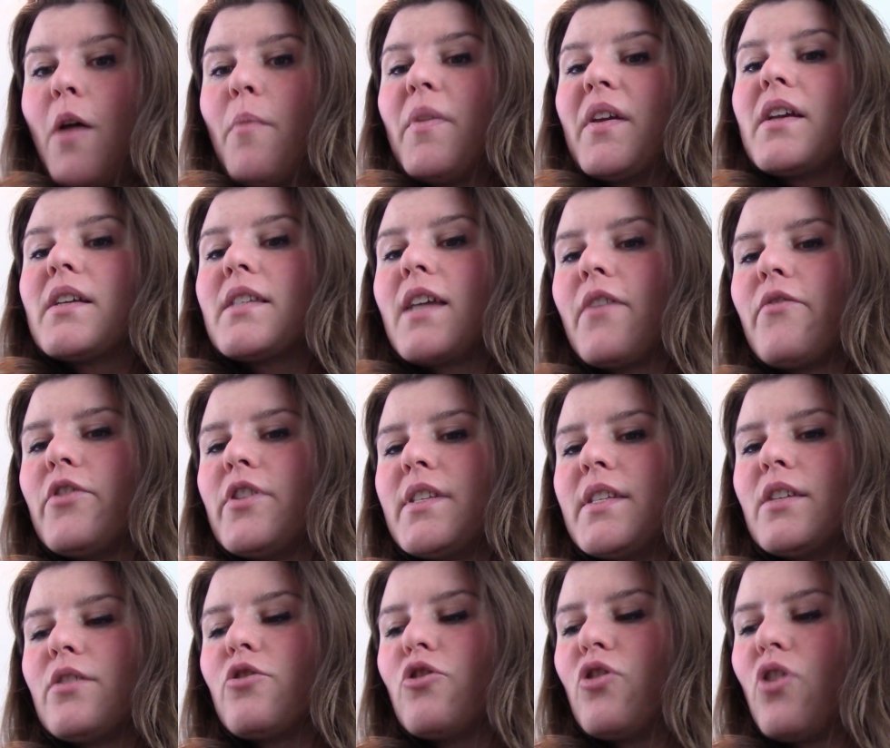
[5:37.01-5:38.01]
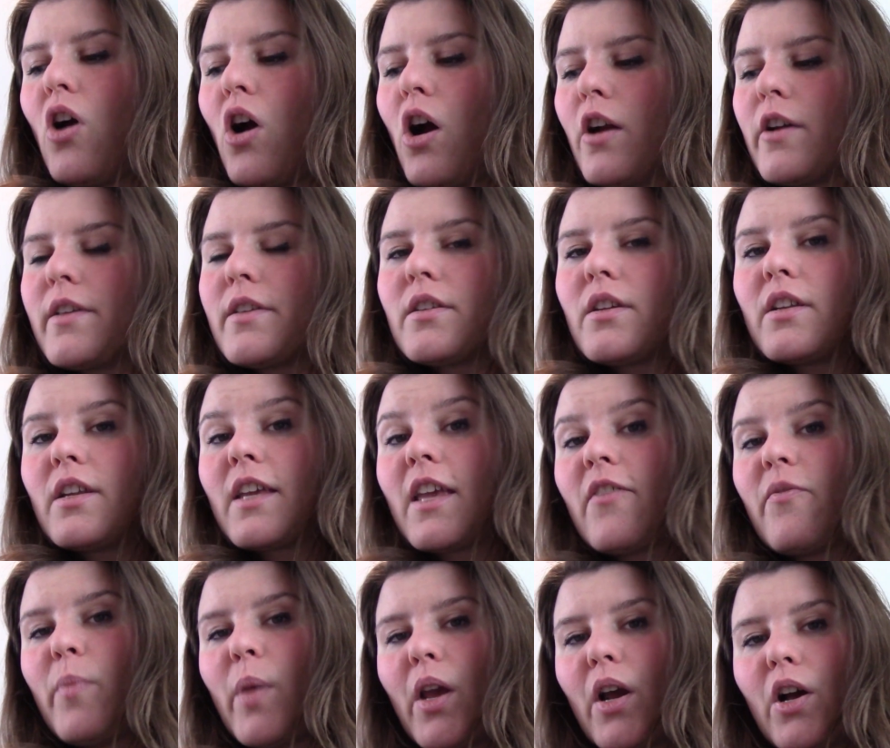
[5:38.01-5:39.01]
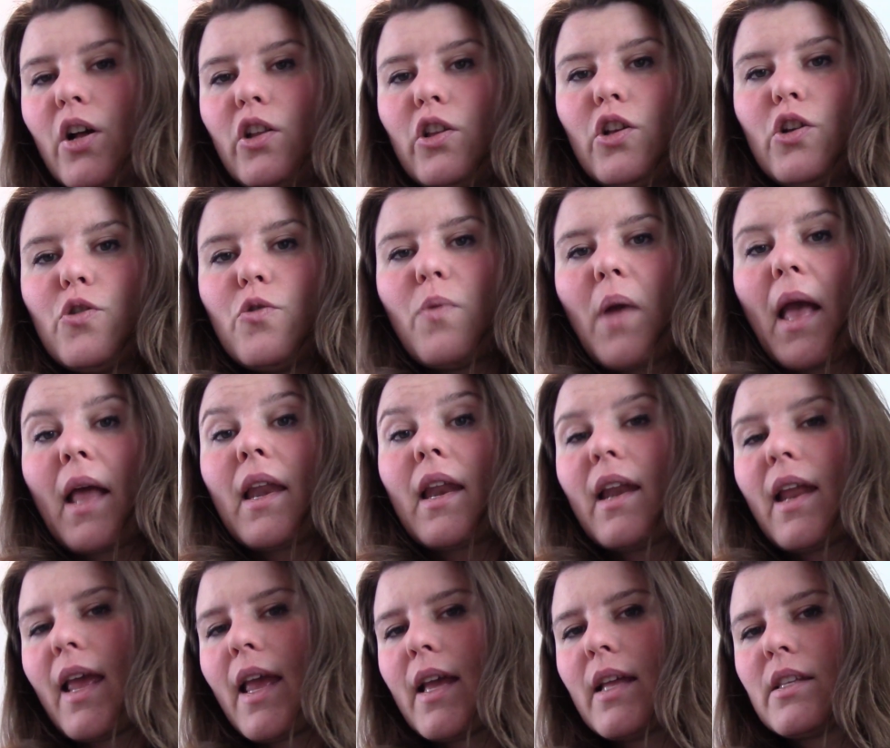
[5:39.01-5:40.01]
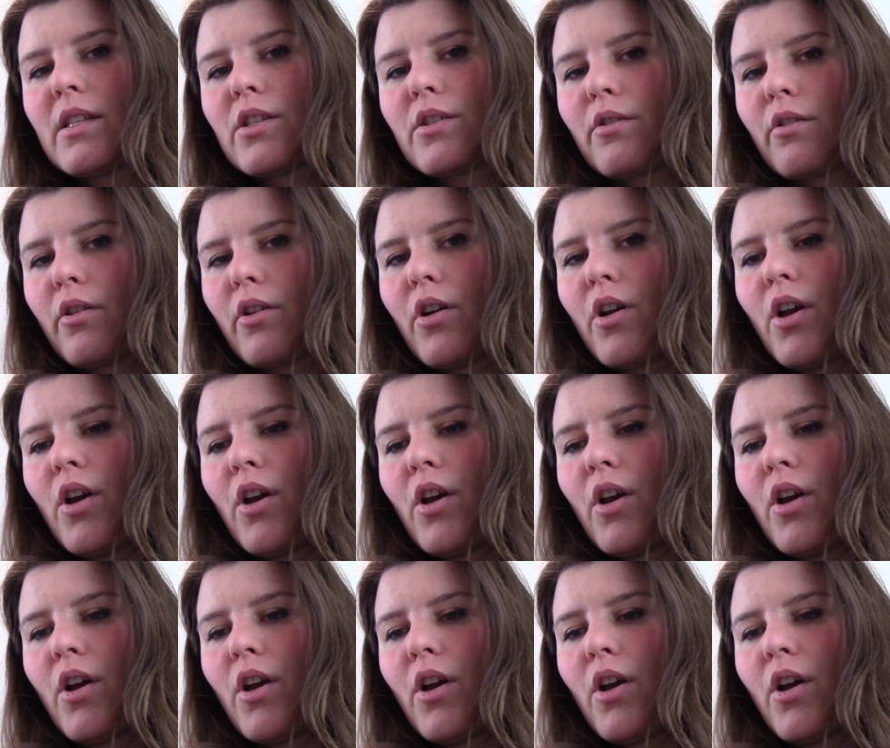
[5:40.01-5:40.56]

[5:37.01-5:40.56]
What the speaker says: because every single card is going to give me a clue and an answer,